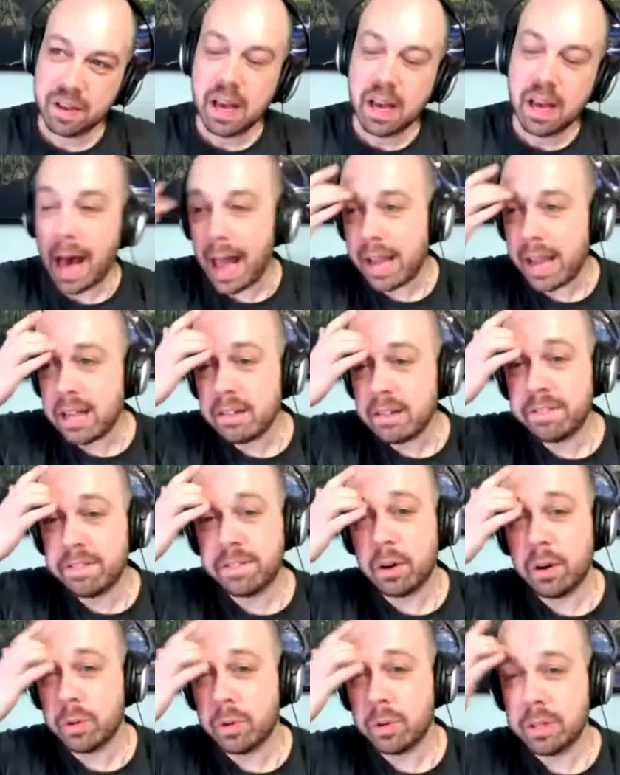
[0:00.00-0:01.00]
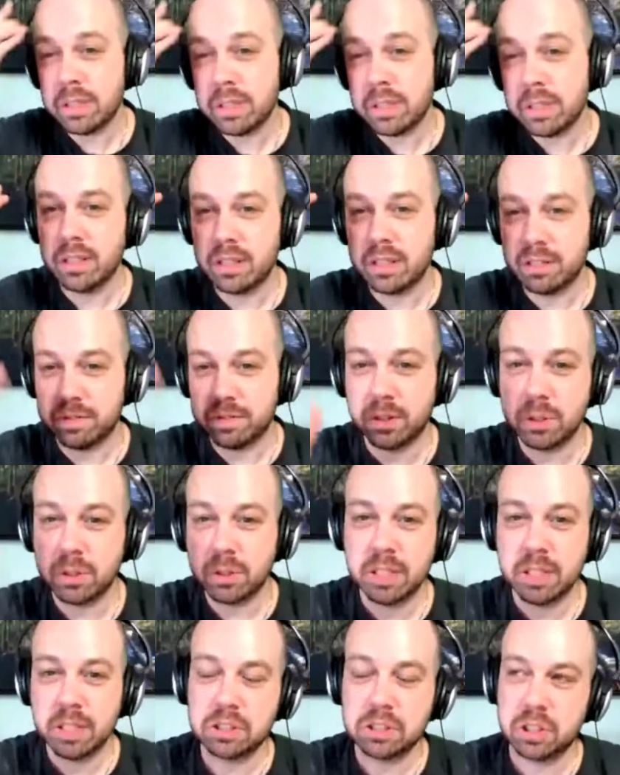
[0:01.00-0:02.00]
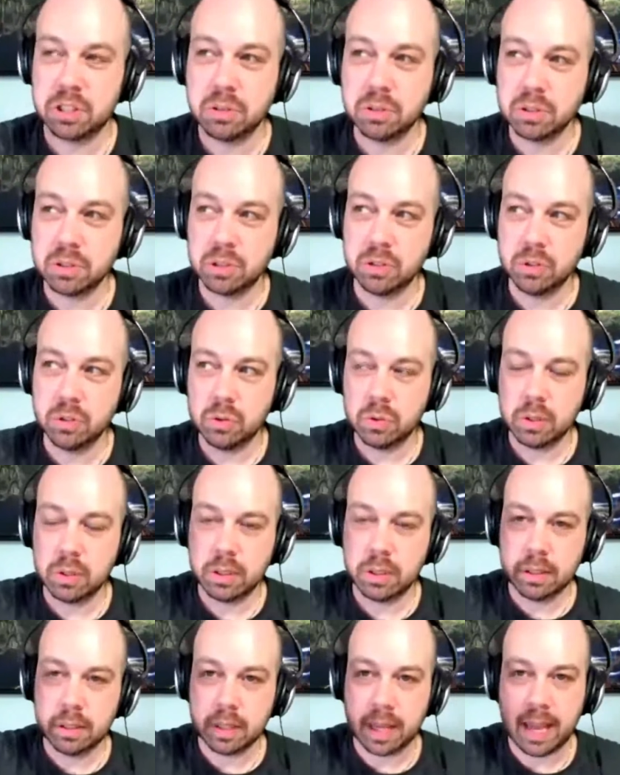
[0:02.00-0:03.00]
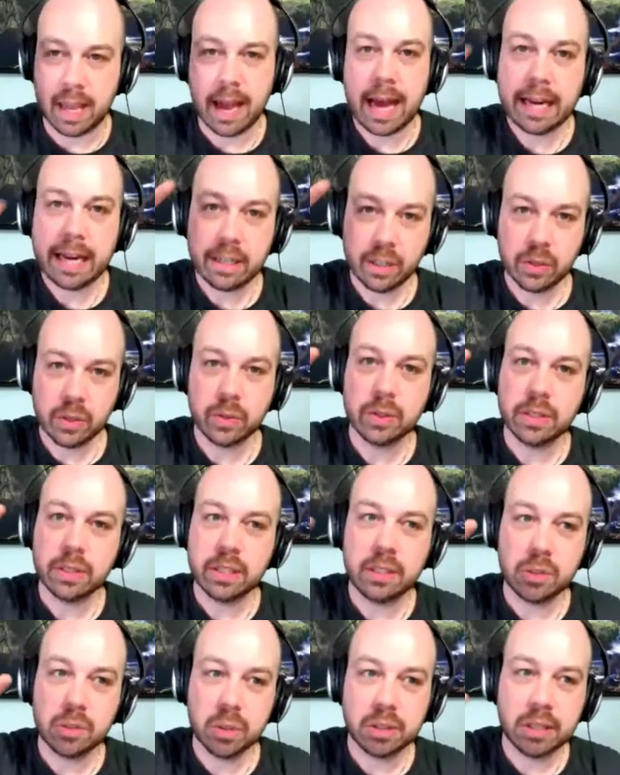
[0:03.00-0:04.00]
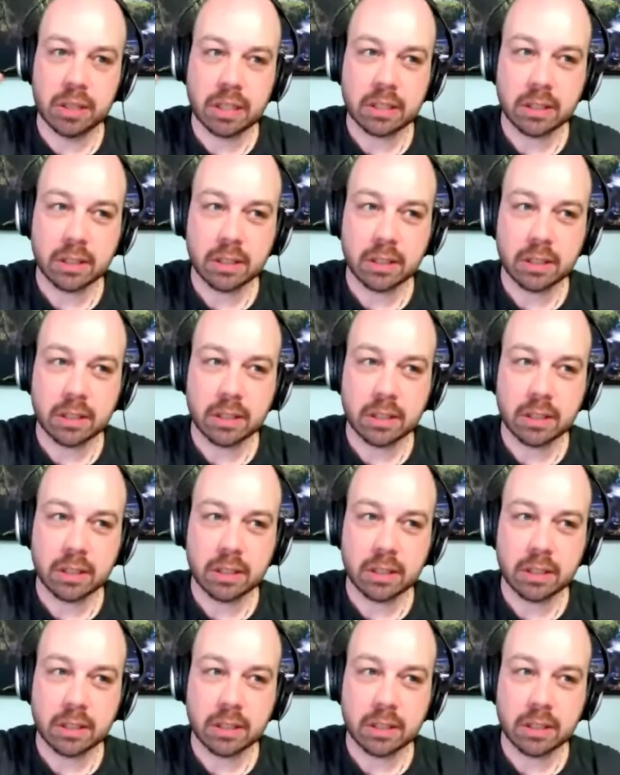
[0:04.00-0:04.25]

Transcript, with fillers: I? I can forward the photo.show to the category